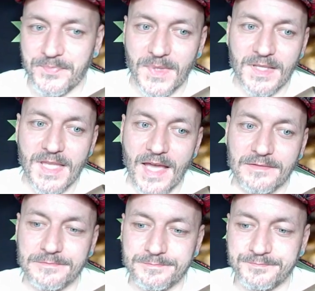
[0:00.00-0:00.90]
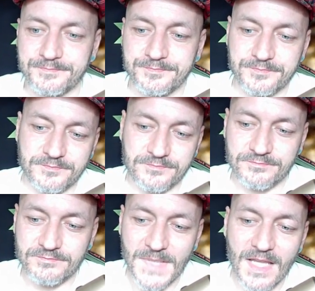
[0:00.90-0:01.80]
Yeah.
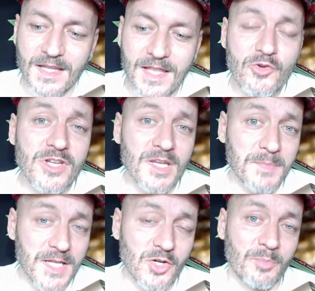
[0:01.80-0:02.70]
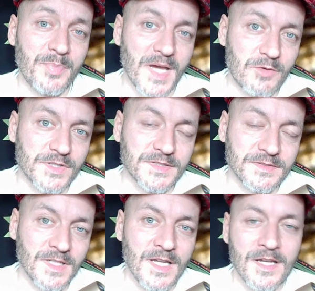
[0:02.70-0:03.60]
And now you can make
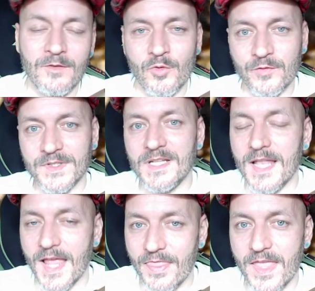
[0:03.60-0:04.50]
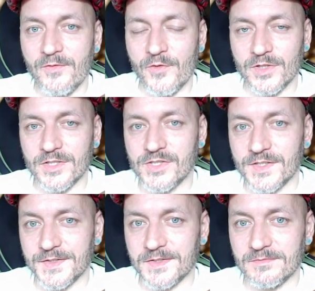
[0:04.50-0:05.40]
comparison with the landing
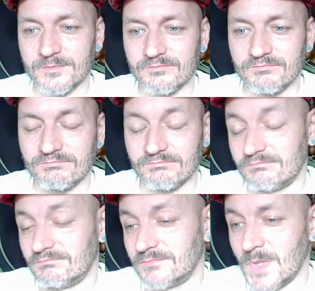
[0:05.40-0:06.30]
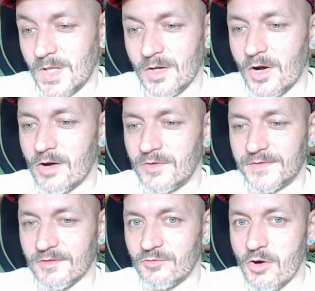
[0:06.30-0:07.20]
footages or with
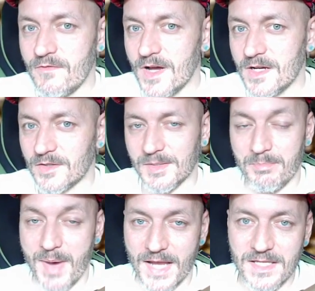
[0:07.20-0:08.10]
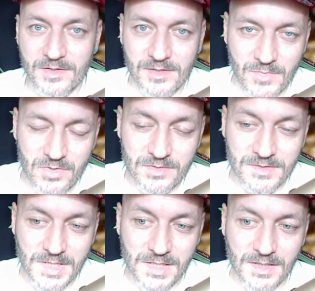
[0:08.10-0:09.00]
the rover and the buggy on the
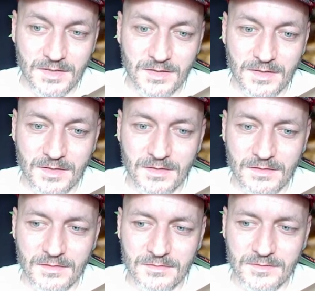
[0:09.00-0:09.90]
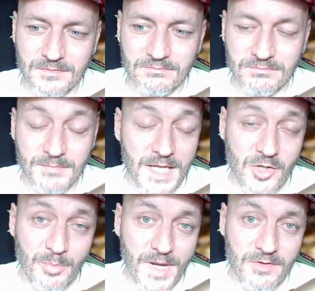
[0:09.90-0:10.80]
moon. Make
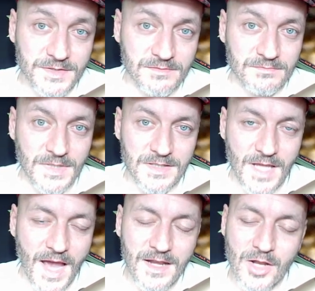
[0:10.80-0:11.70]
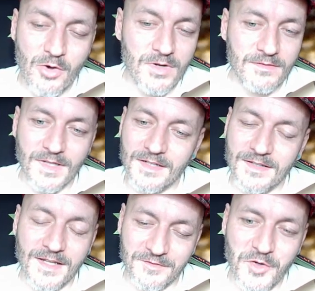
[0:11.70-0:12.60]
comparison. I know
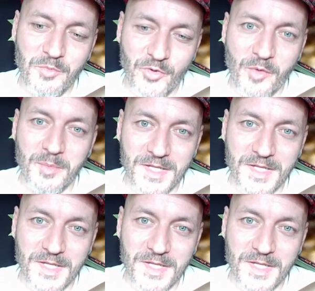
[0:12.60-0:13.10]
it will probably